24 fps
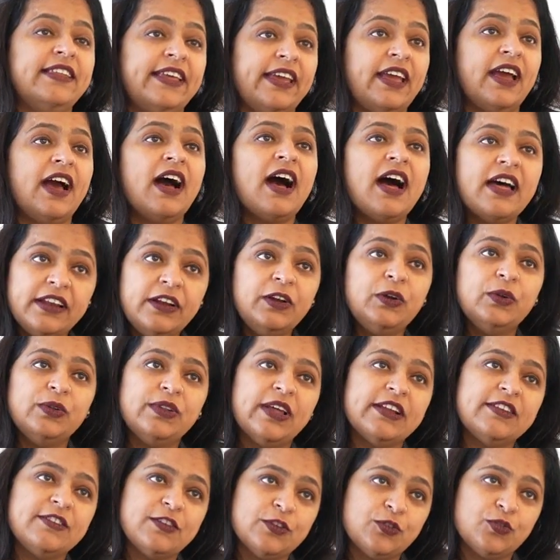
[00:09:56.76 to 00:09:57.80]
they are into
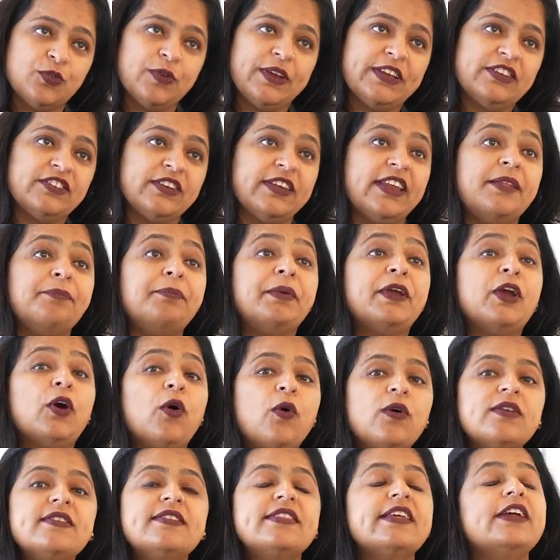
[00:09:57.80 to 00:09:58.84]
that situation, and
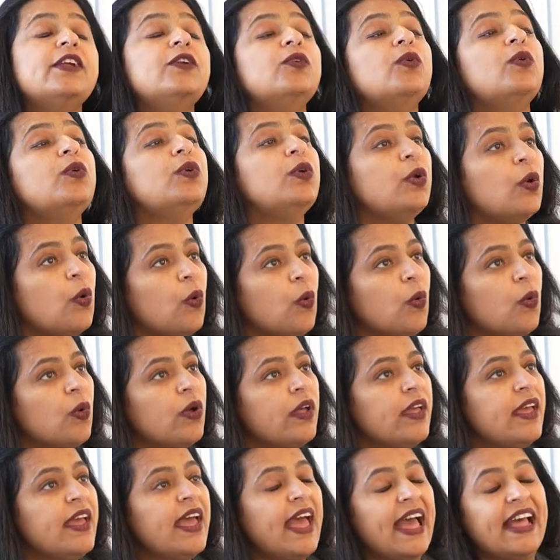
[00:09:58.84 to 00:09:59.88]
because they don't know,
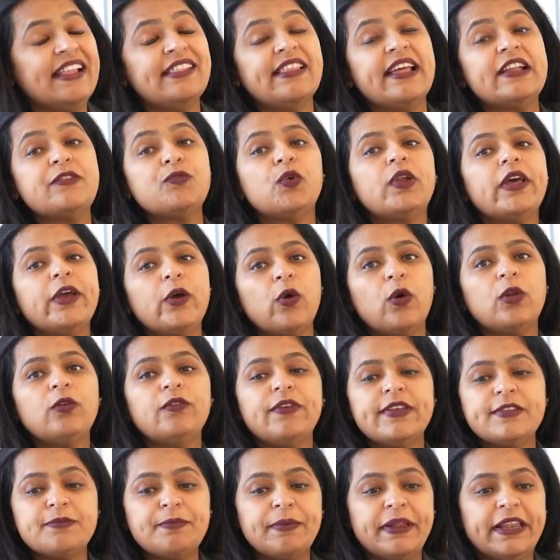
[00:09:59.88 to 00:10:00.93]
and that's what I
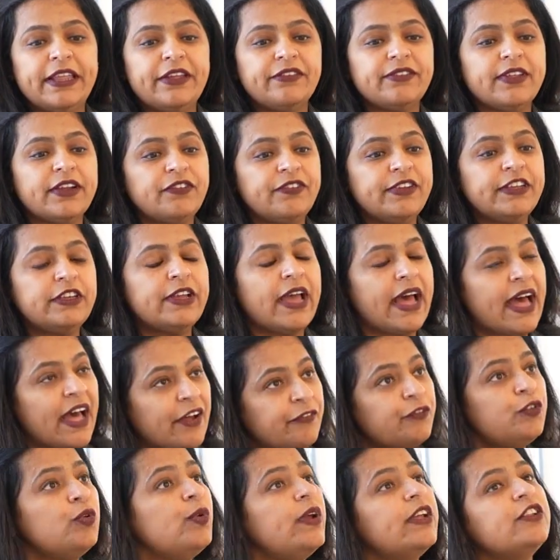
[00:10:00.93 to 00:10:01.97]
always believe, that we
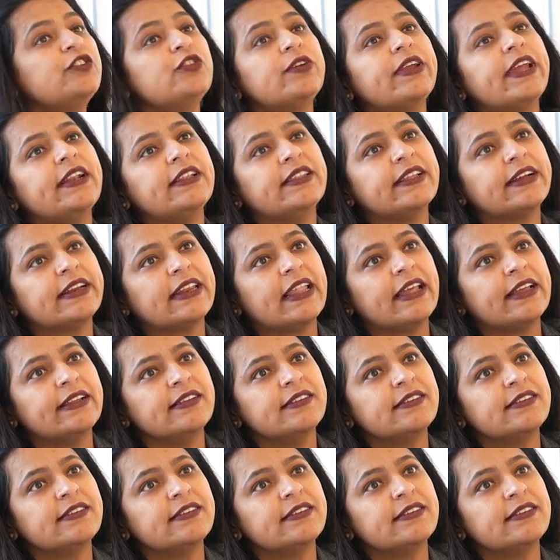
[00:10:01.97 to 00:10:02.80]
have to educate the clients.